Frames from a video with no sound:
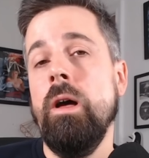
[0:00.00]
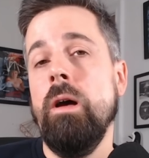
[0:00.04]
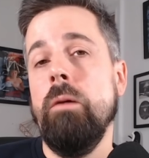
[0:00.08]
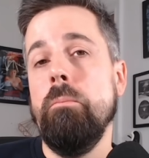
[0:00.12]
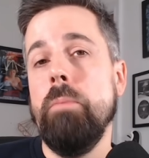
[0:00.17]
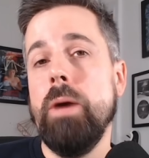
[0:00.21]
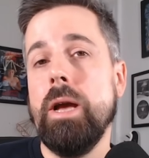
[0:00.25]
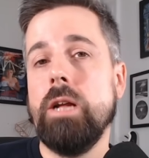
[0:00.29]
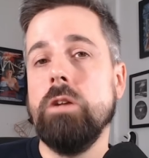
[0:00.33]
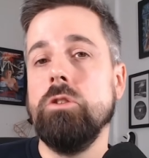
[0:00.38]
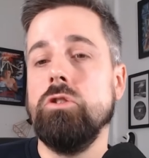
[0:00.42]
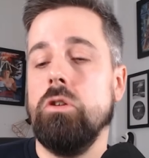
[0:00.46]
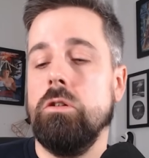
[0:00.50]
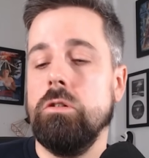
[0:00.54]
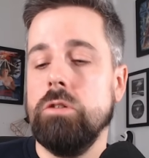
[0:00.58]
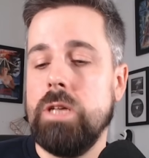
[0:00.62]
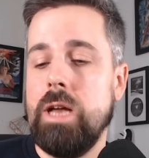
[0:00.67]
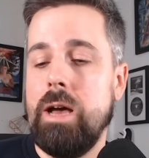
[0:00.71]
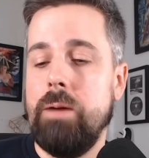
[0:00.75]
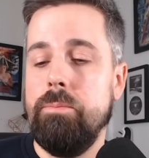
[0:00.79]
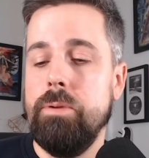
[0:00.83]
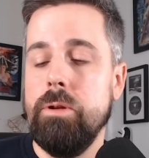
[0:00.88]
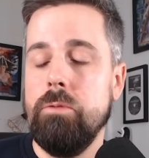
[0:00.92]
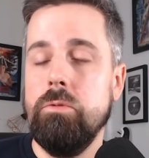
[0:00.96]
making sure I was
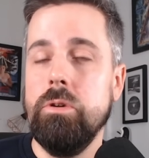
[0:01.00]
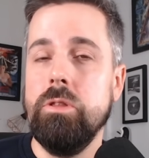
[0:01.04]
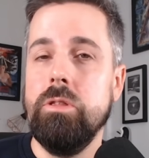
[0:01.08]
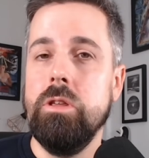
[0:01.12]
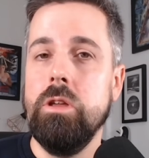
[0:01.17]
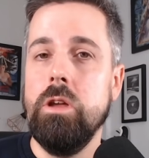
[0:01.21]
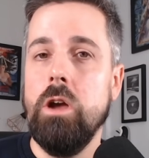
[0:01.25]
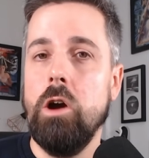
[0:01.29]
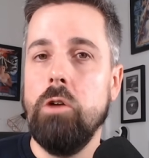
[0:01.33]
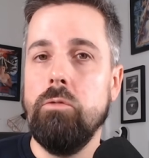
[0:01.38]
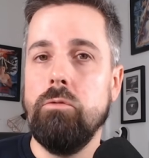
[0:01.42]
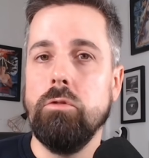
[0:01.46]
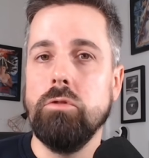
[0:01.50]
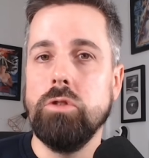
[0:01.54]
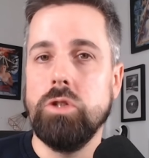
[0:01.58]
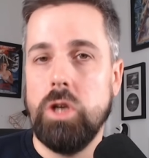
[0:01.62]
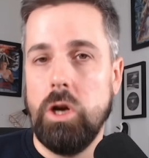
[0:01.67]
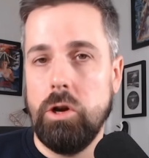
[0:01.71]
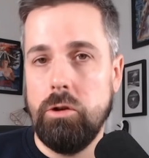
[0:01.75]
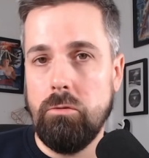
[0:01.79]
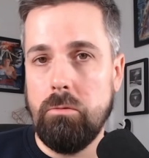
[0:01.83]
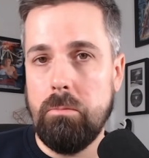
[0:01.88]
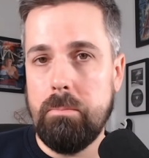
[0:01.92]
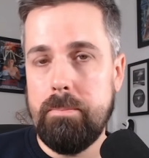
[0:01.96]
happy with the overall
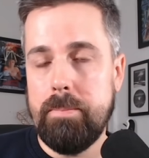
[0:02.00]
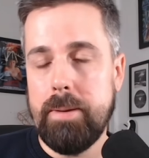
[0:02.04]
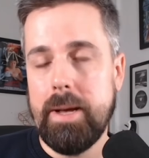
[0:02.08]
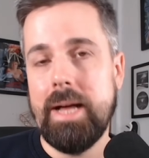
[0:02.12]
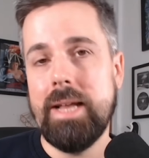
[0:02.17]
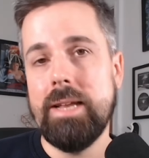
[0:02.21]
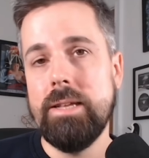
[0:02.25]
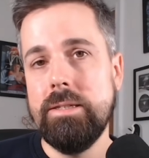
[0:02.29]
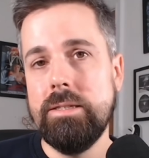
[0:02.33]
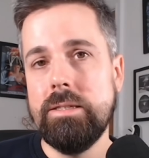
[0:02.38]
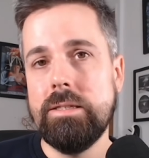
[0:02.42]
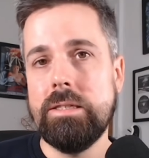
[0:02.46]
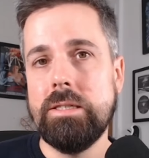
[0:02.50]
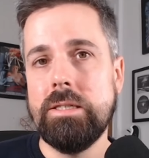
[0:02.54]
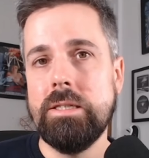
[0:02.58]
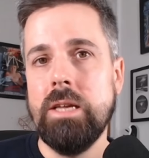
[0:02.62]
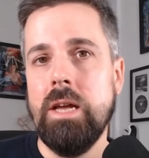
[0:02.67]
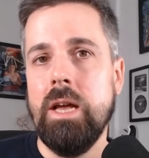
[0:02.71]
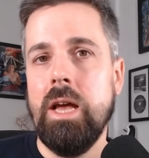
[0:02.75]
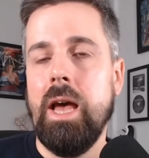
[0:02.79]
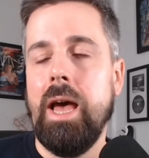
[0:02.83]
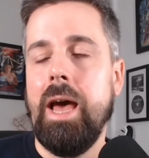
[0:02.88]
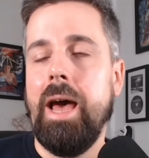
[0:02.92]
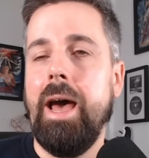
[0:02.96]
tonal balance
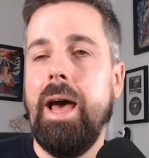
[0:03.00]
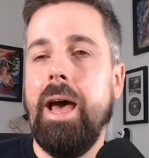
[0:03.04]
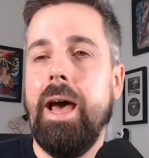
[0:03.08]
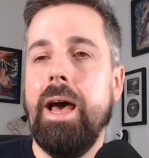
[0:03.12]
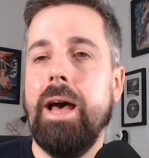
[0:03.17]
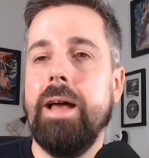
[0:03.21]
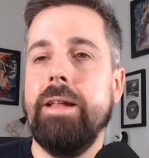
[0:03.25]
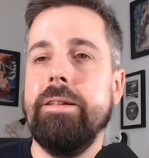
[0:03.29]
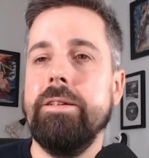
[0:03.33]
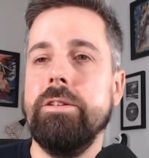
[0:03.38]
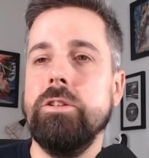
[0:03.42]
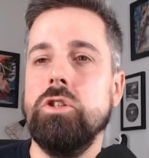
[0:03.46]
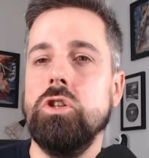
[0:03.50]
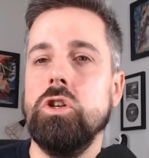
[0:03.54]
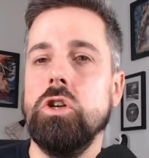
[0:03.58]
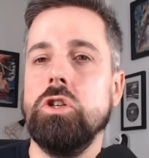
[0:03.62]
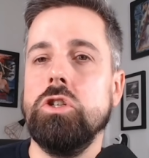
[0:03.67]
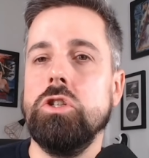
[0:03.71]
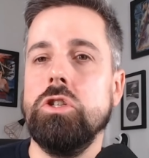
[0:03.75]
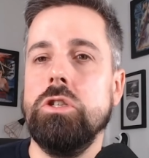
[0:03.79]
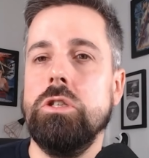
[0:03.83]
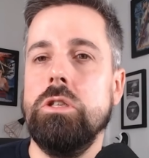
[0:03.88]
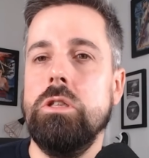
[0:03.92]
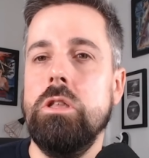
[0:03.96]
and
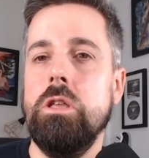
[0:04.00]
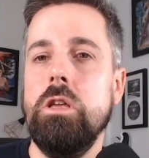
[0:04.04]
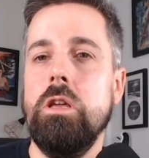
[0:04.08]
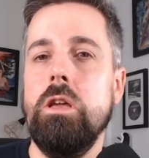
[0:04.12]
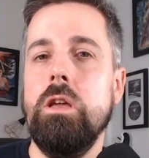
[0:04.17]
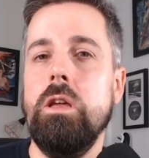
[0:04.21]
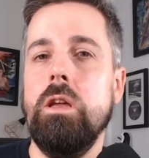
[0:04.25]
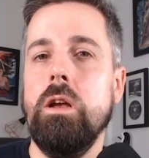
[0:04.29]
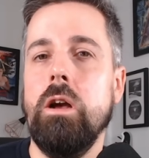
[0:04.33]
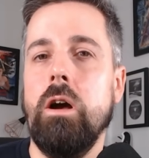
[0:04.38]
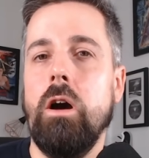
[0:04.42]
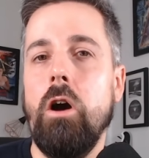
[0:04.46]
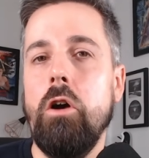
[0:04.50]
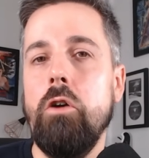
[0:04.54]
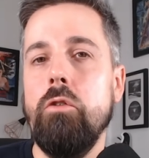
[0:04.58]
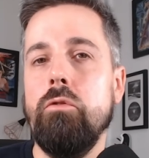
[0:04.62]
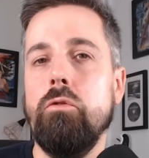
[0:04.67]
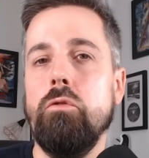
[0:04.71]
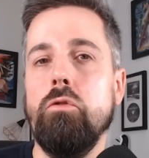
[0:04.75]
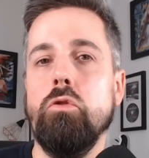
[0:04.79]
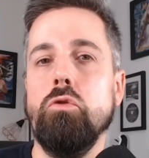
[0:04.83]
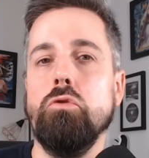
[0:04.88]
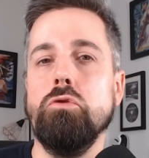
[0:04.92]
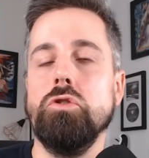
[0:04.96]
just the
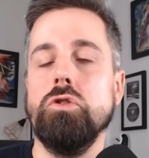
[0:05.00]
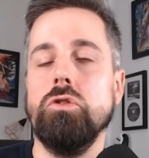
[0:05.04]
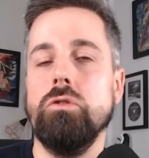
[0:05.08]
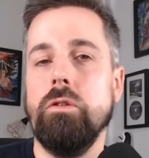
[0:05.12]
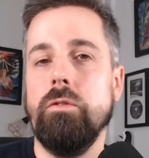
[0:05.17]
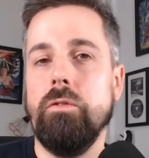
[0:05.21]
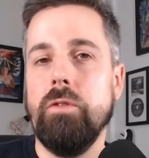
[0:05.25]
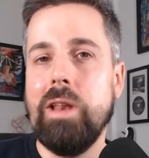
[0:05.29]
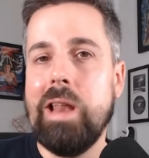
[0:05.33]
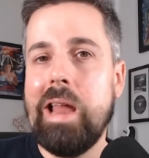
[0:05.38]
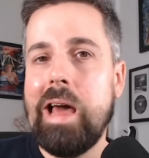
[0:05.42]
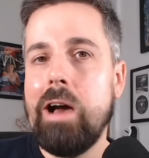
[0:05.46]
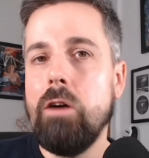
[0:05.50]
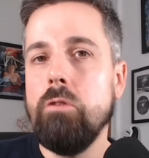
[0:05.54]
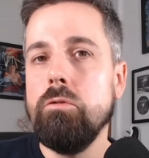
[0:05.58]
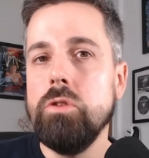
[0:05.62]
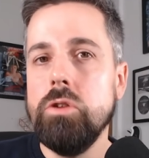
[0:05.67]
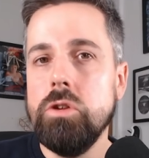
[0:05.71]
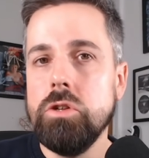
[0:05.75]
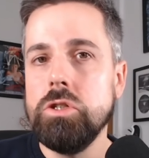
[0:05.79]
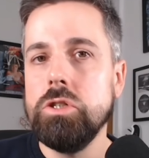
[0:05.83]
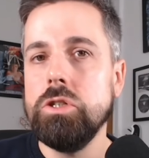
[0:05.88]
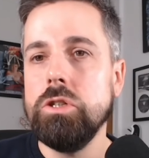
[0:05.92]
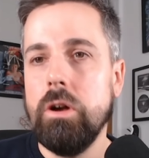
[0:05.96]
overall sort of
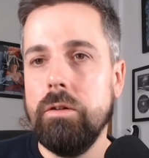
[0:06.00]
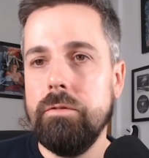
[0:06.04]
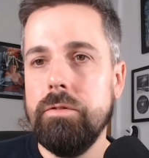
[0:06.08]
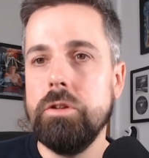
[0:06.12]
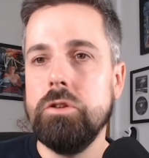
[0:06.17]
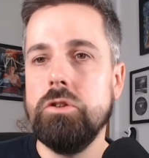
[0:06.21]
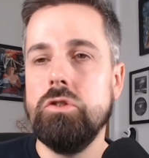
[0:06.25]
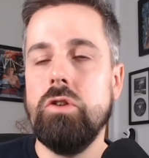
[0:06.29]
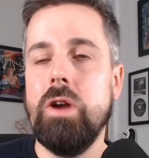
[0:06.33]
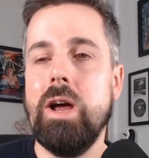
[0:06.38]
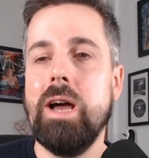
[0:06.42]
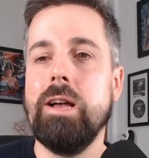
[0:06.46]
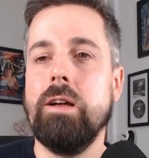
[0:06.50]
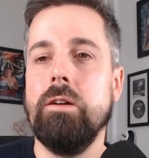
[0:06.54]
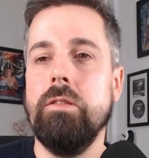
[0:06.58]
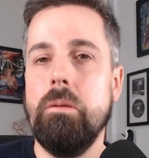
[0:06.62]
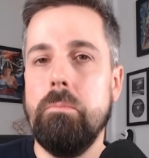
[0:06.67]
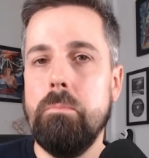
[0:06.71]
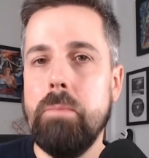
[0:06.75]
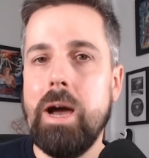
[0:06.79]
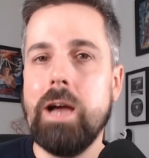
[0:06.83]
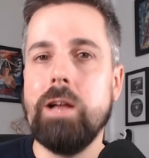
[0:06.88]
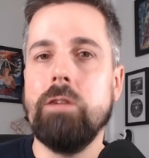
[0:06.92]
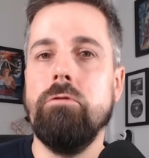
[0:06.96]
loudness of the track and the
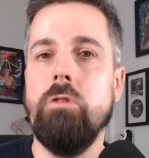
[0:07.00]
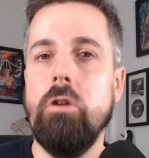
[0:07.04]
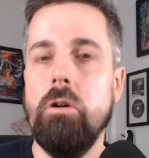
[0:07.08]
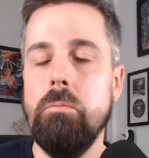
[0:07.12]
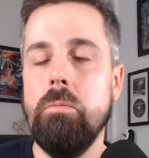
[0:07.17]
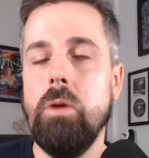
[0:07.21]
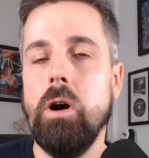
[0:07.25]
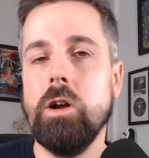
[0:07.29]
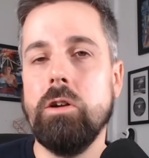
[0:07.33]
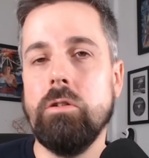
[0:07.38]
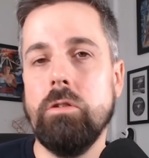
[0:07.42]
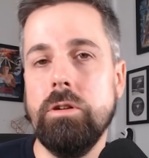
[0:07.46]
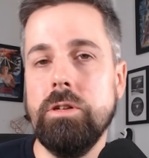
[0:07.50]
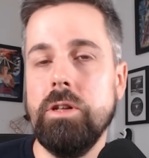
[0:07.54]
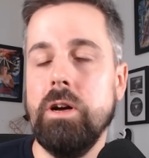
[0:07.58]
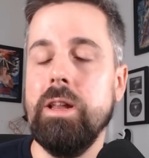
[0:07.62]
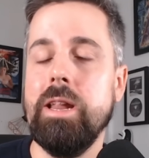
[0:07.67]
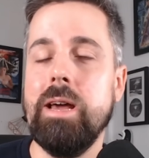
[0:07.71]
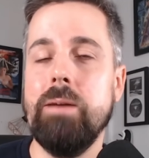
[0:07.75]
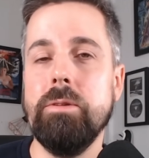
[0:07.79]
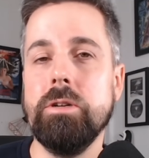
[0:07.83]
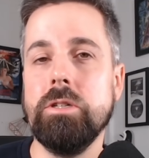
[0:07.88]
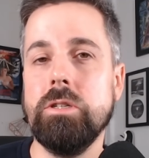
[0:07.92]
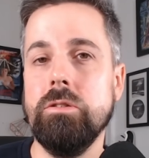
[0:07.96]
micro
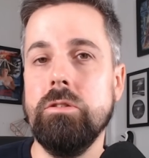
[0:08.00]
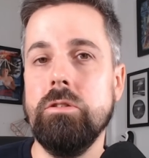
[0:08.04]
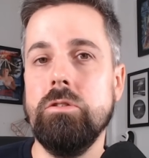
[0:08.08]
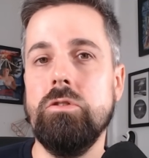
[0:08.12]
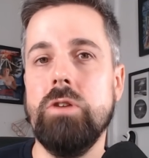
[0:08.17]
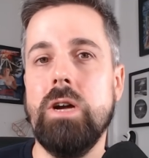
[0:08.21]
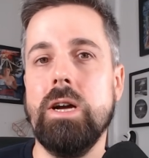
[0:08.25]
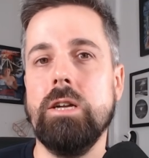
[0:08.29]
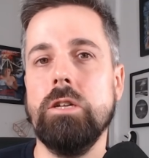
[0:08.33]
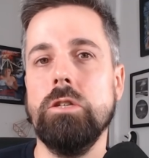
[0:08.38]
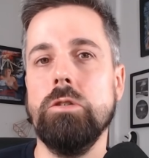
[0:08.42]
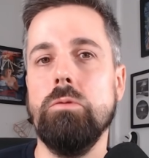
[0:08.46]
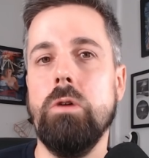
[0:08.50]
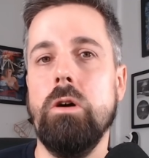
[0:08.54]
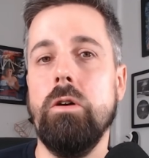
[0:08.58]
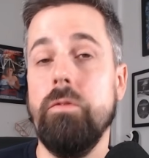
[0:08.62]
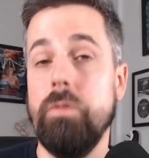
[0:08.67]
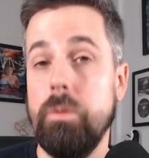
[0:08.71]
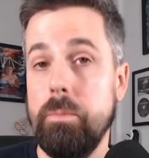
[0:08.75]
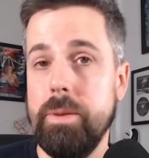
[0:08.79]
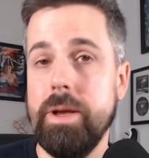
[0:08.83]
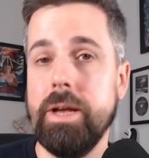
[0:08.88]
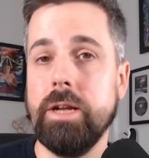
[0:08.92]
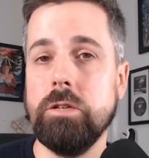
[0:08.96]
dynamics of the track as well, of
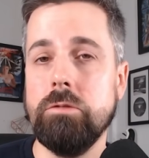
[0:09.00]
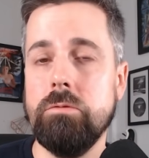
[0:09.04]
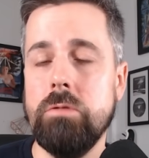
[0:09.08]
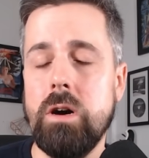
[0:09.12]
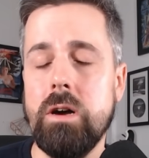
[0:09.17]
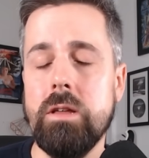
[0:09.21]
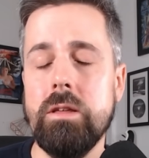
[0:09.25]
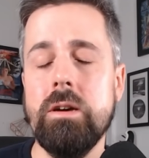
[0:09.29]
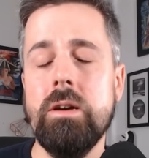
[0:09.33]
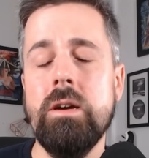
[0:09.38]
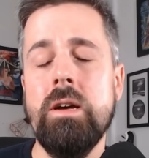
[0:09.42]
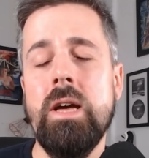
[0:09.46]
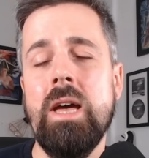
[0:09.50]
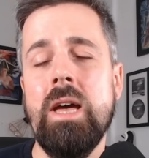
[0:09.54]
the mix rather,